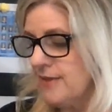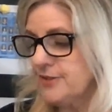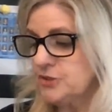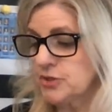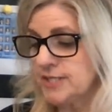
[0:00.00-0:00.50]

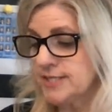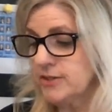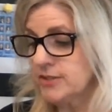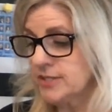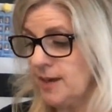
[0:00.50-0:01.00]
The
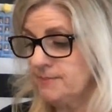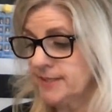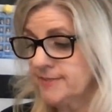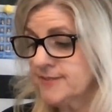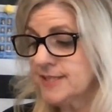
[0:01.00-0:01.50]
triceratop
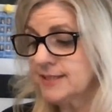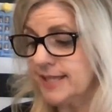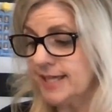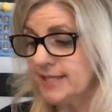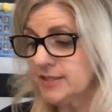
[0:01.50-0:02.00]
lived in the
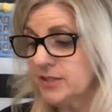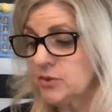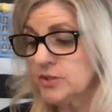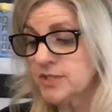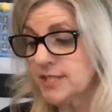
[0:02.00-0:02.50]
late
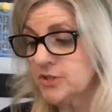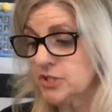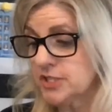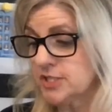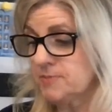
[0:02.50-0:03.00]

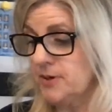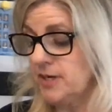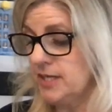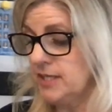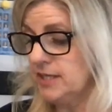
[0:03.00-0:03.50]
Cretaceous
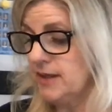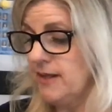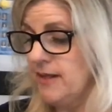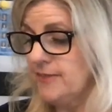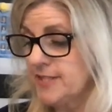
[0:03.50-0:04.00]
period.
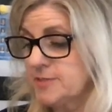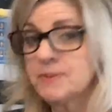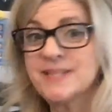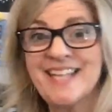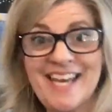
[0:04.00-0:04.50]
This
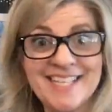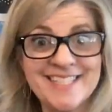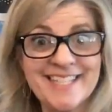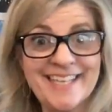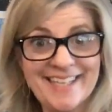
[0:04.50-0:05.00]

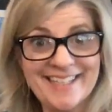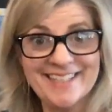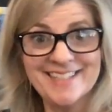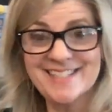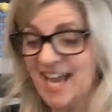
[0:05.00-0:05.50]

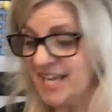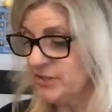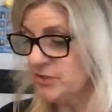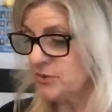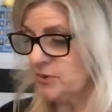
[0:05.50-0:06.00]
plant-eating
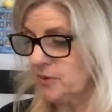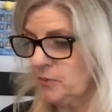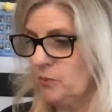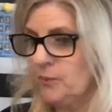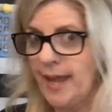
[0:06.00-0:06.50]
dinosaur
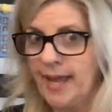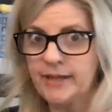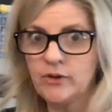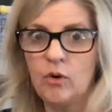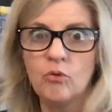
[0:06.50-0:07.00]

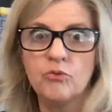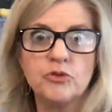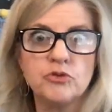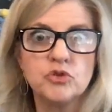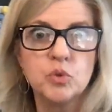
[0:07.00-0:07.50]
weighed
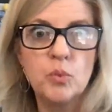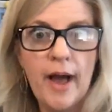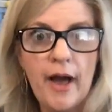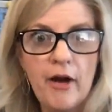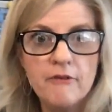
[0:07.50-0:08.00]
over
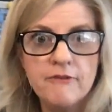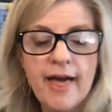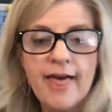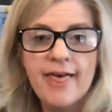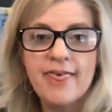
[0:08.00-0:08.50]

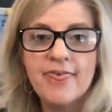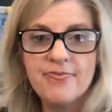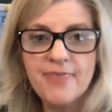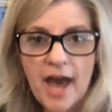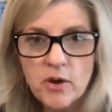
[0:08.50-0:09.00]

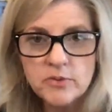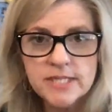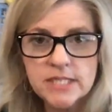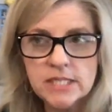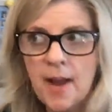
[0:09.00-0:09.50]

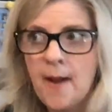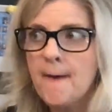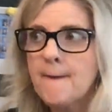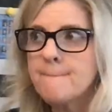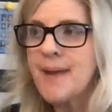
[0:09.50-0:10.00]
12,000
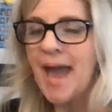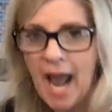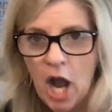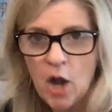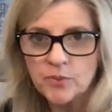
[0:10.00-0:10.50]

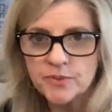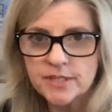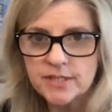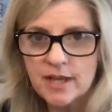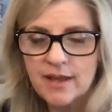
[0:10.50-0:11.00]

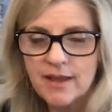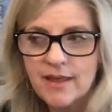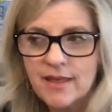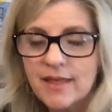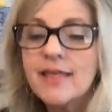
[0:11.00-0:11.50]
pounds.
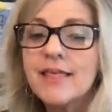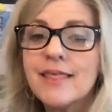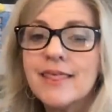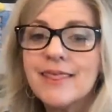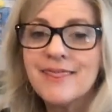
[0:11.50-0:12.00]

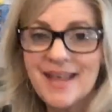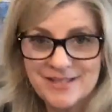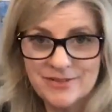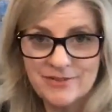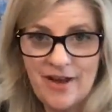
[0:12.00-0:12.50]

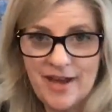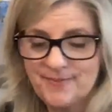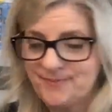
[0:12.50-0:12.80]
That's a lot.